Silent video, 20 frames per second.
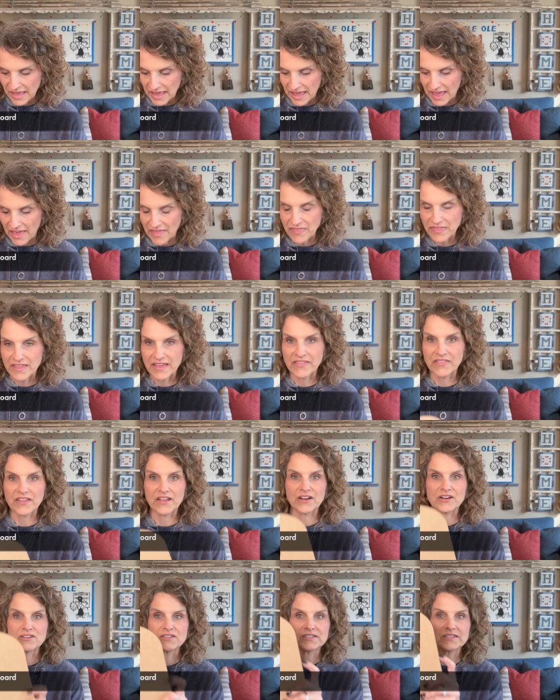And then
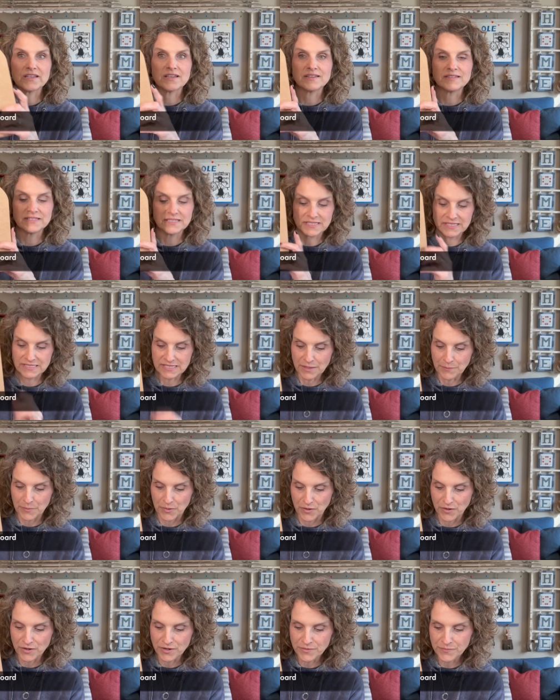there's
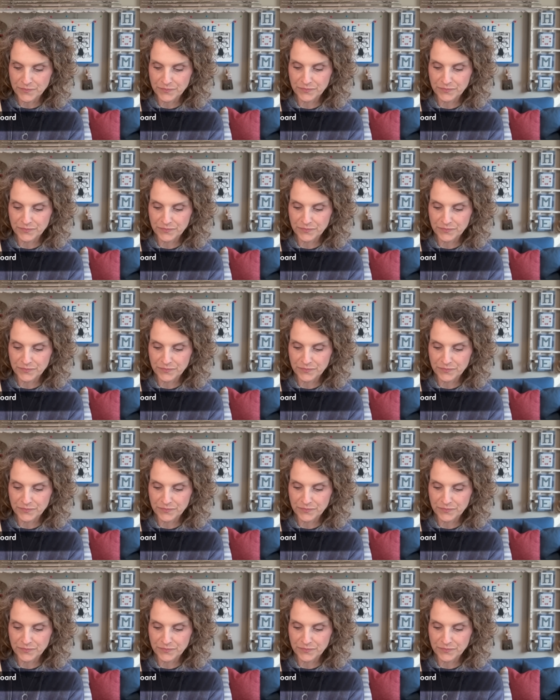Summer,